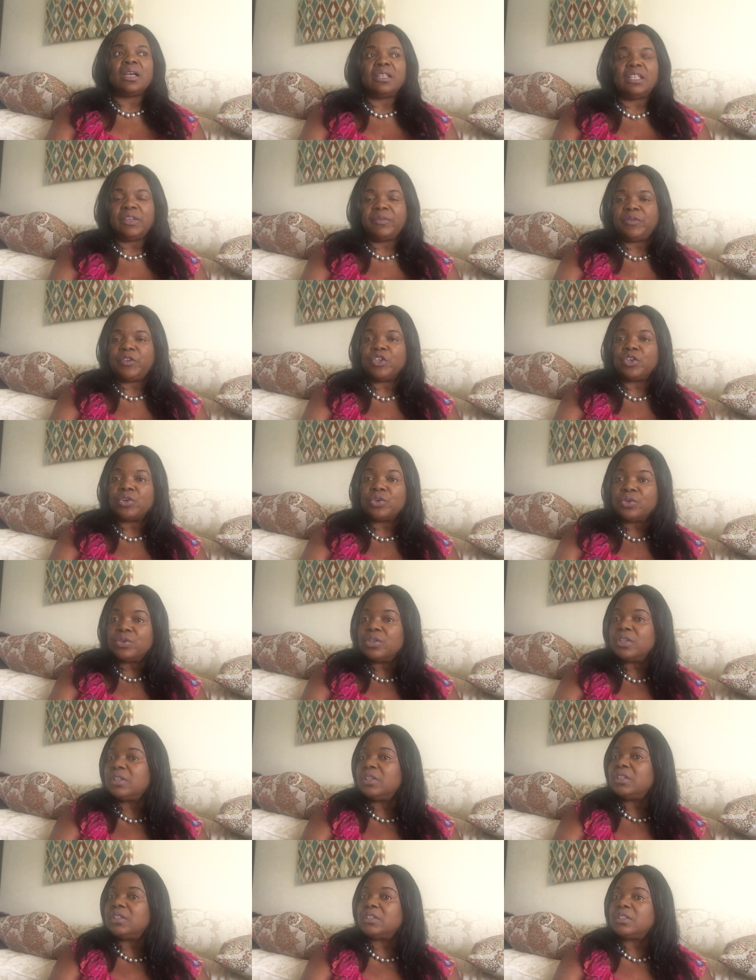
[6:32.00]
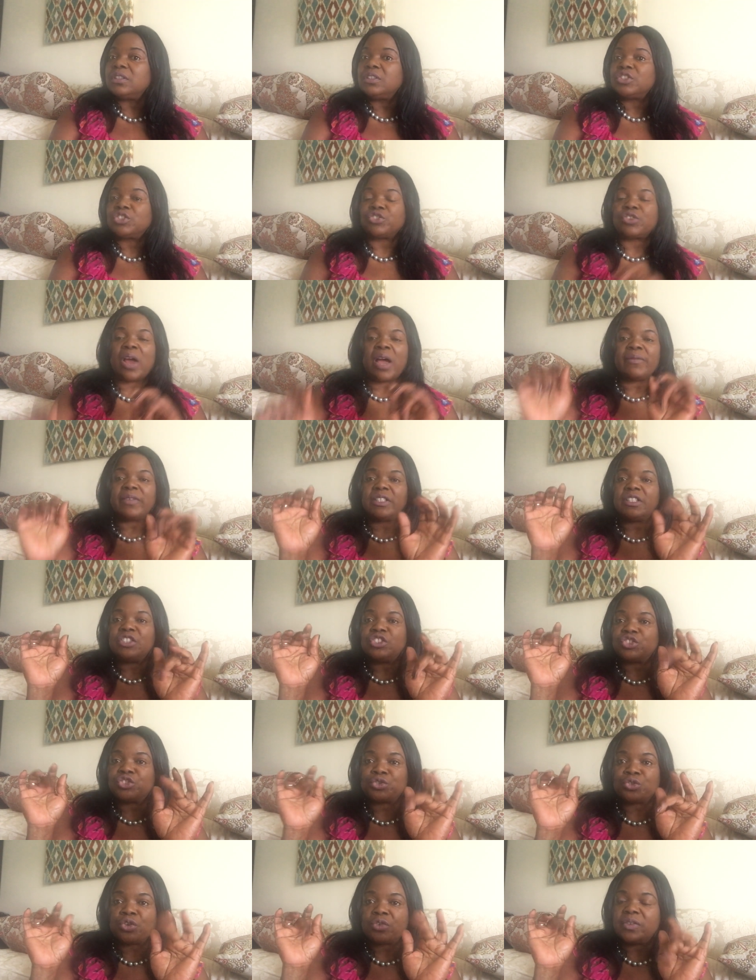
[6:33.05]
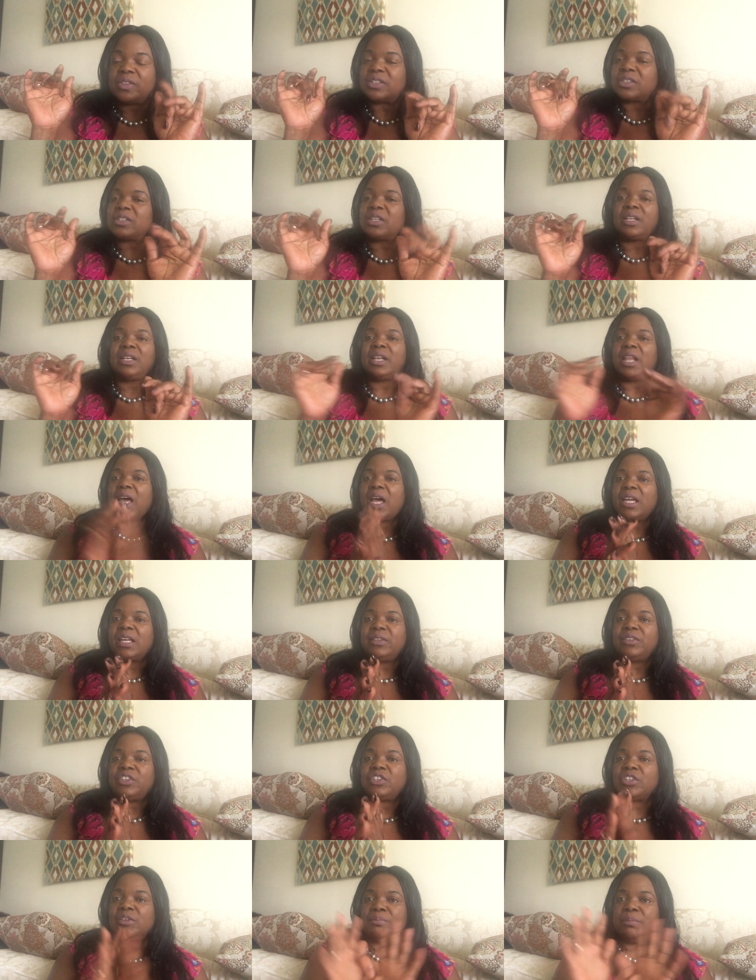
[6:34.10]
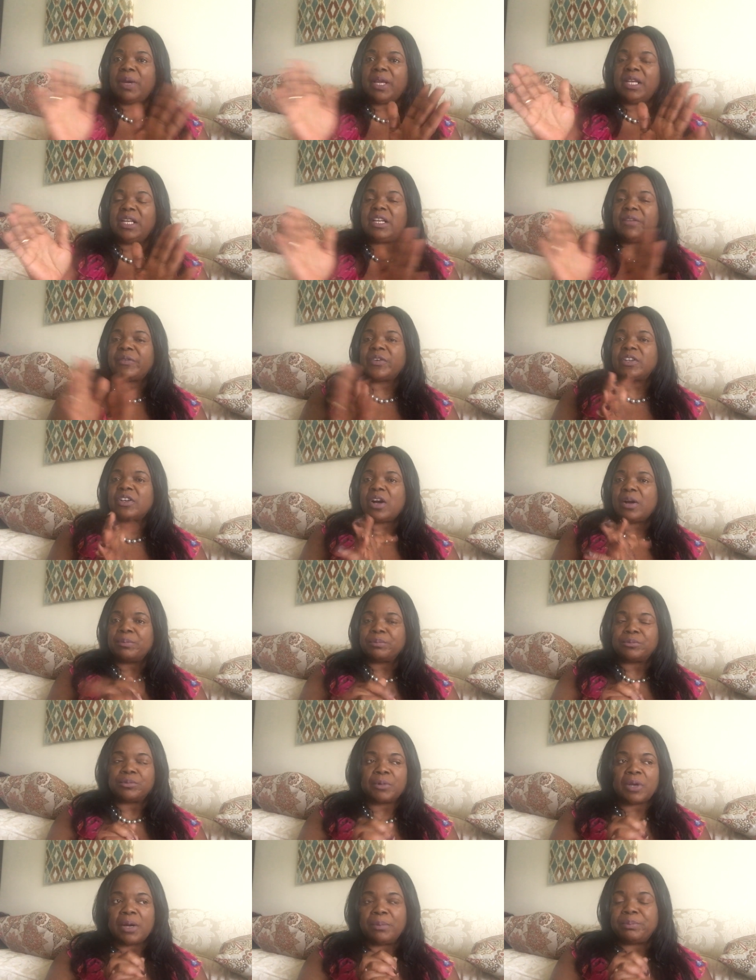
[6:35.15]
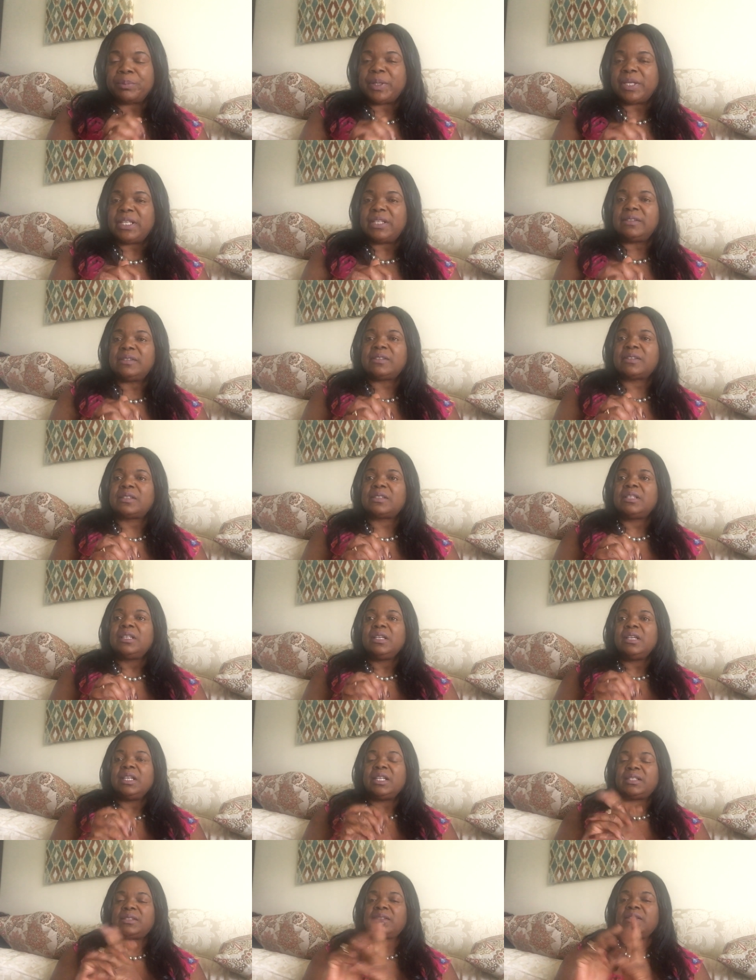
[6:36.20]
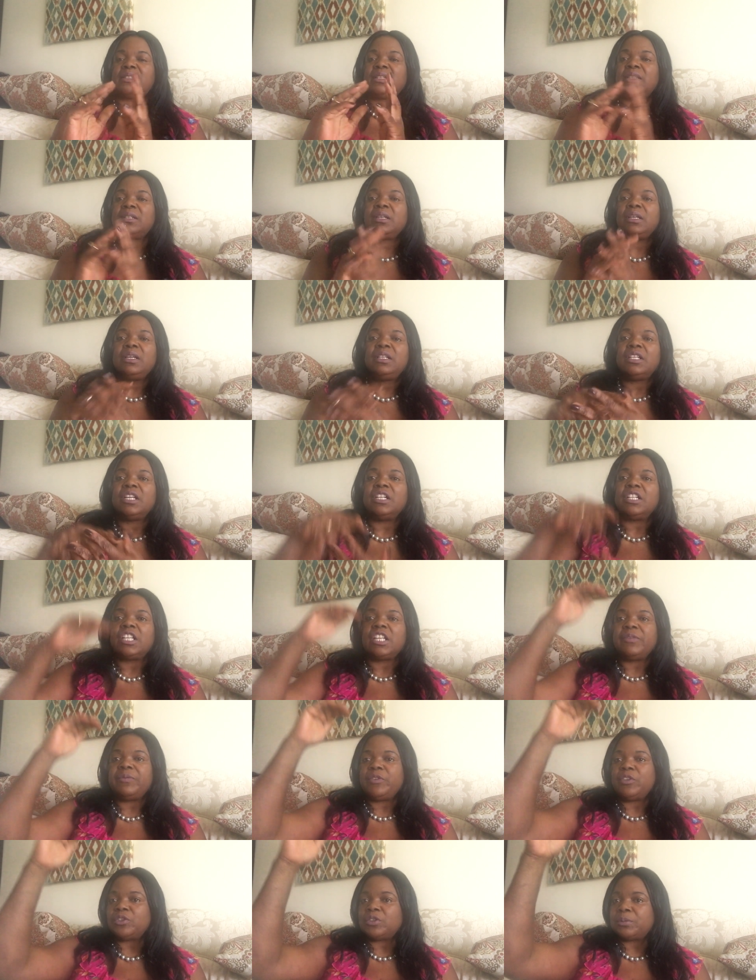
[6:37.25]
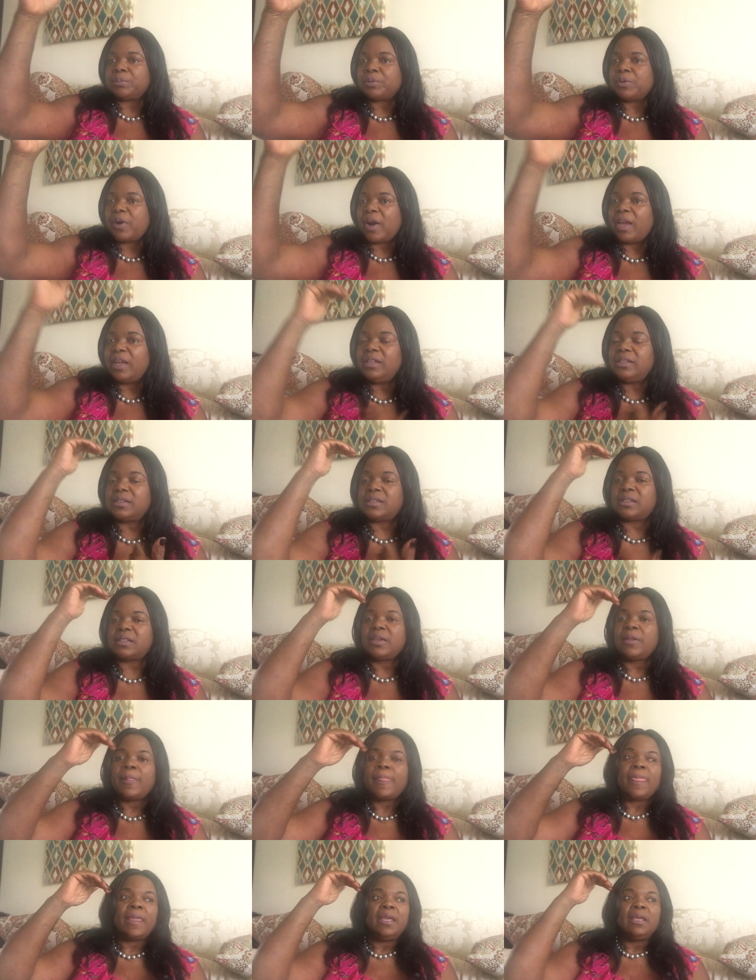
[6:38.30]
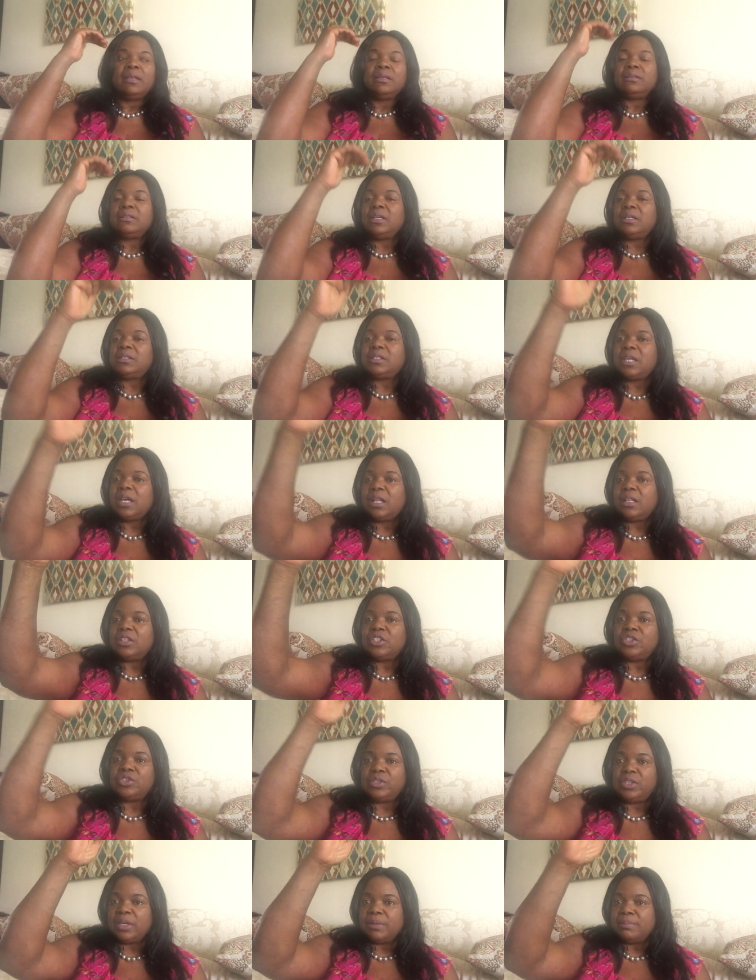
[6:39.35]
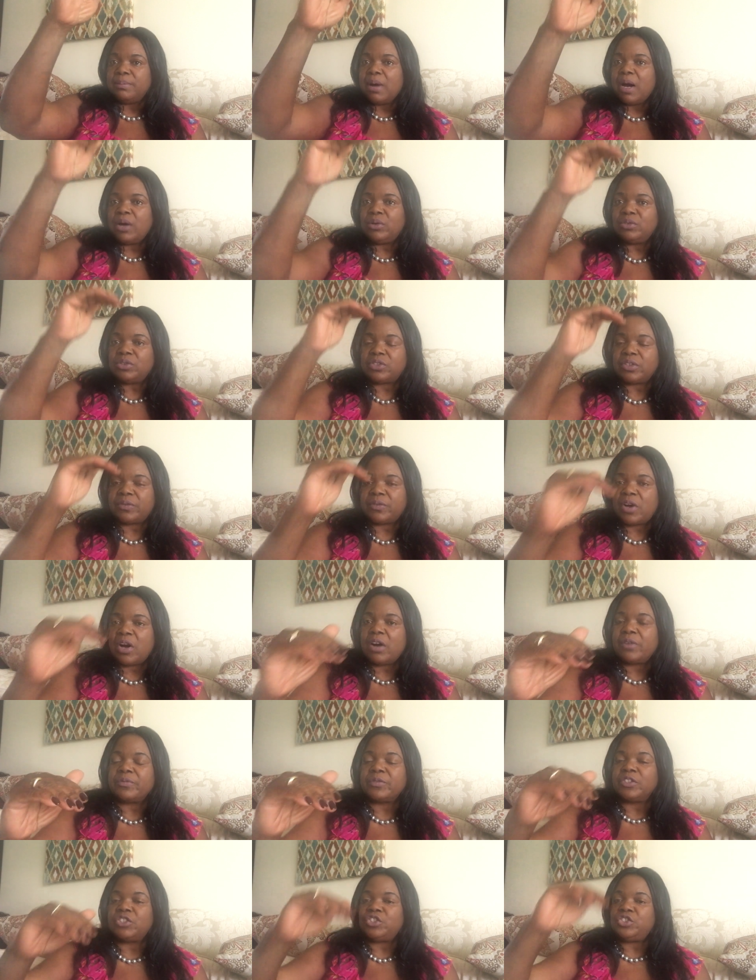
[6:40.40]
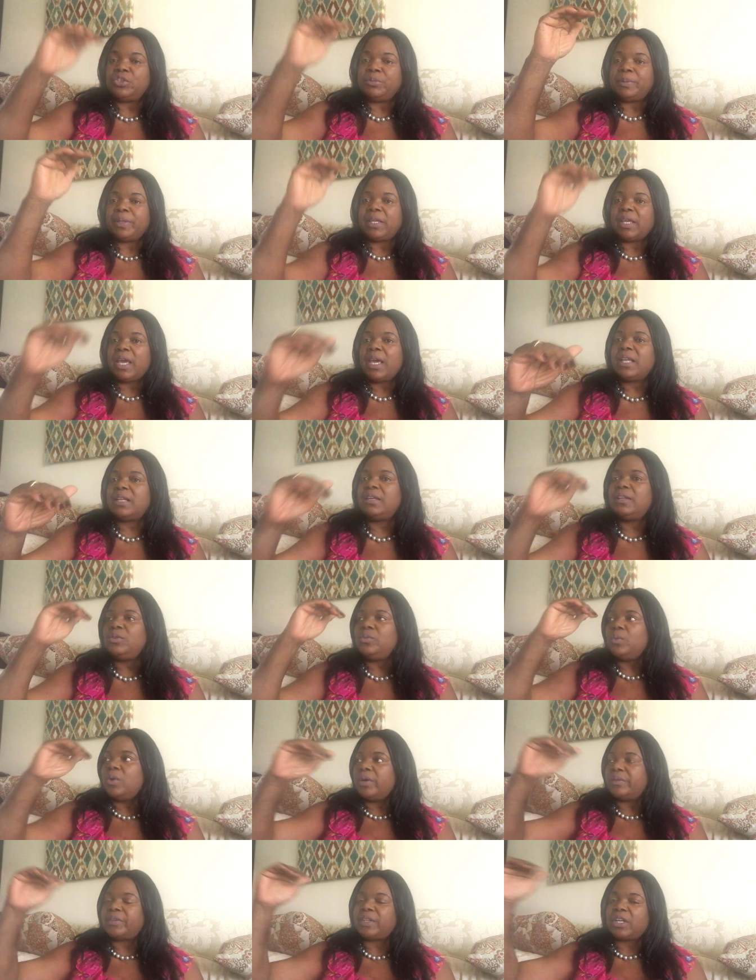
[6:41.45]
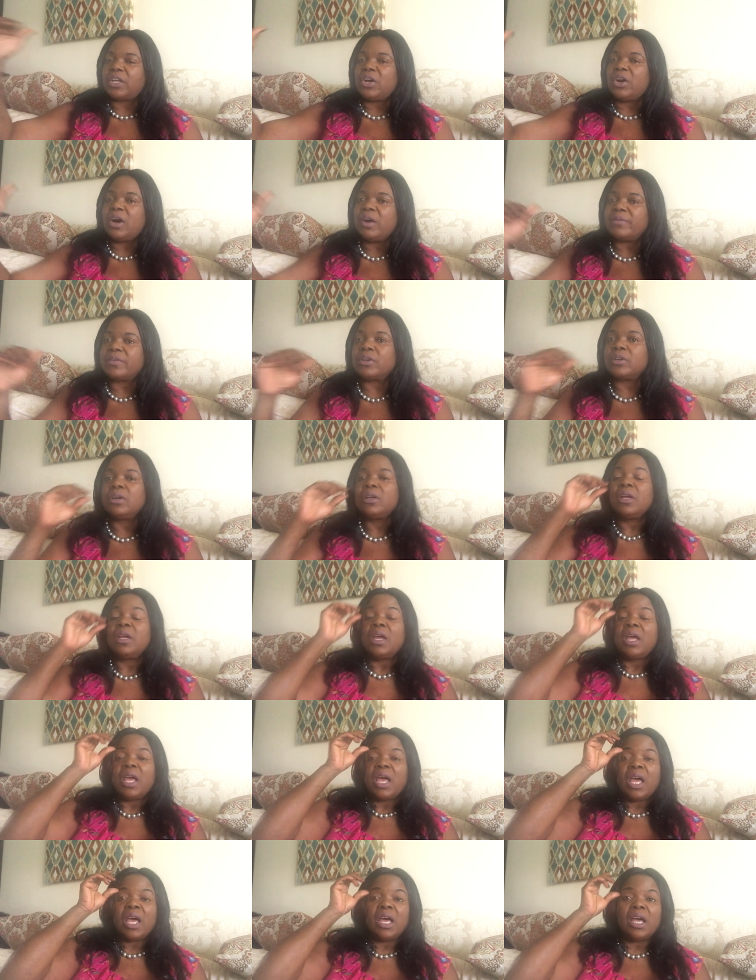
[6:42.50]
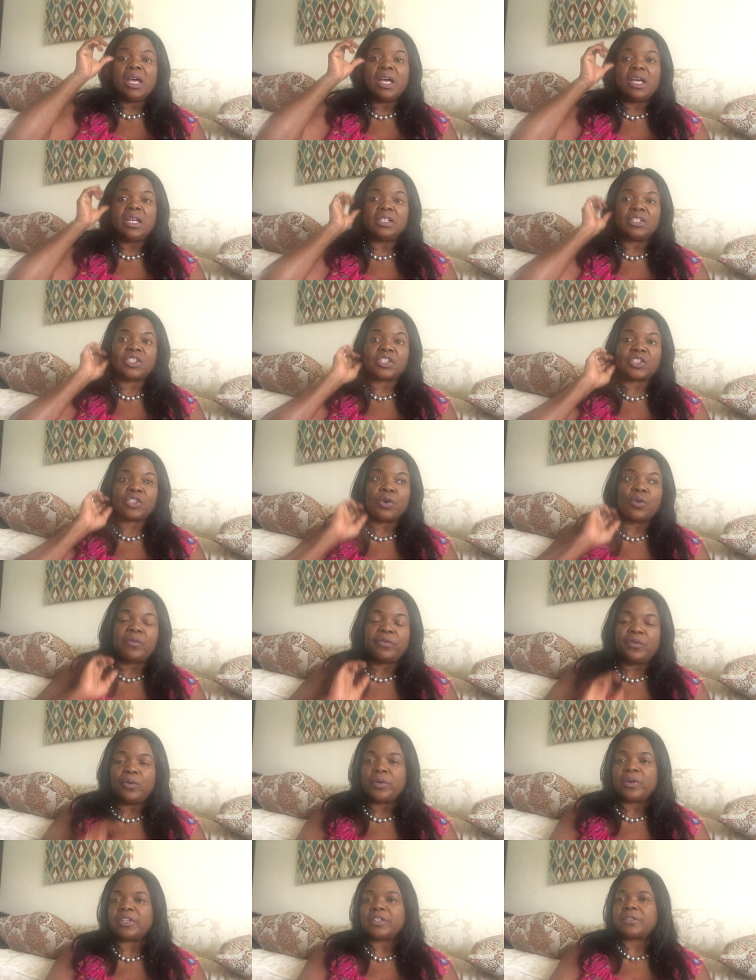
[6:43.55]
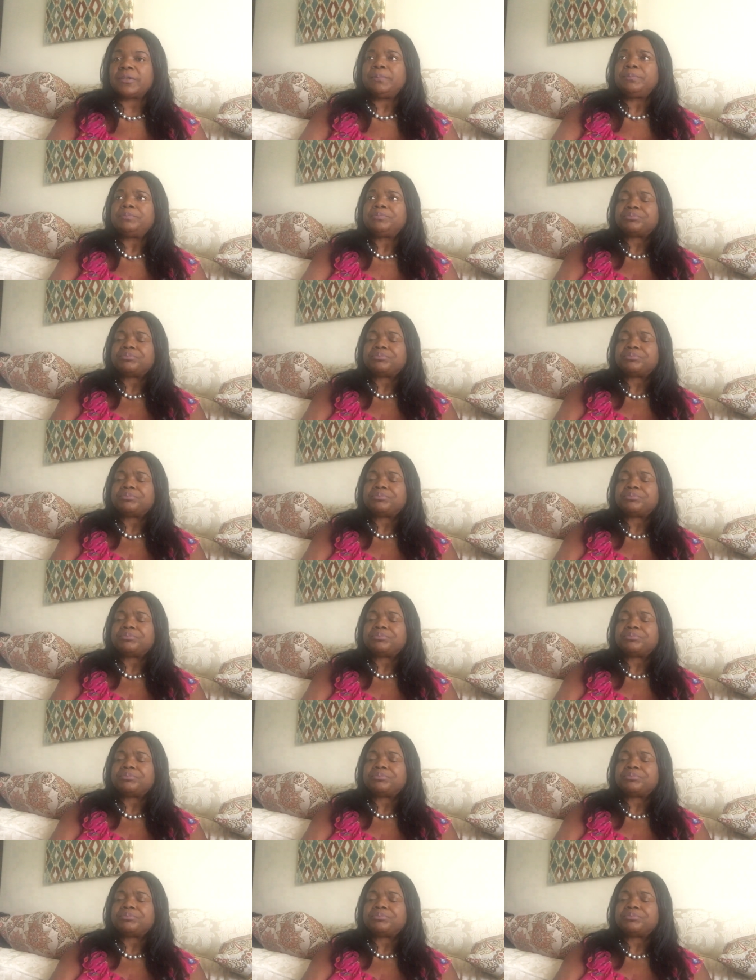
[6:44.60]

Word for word: If you Google travel insurance online, there are many different com companies listed. They'll give you the price. They tell you the amount of coverage you'll be getting, what they cover, and so forth.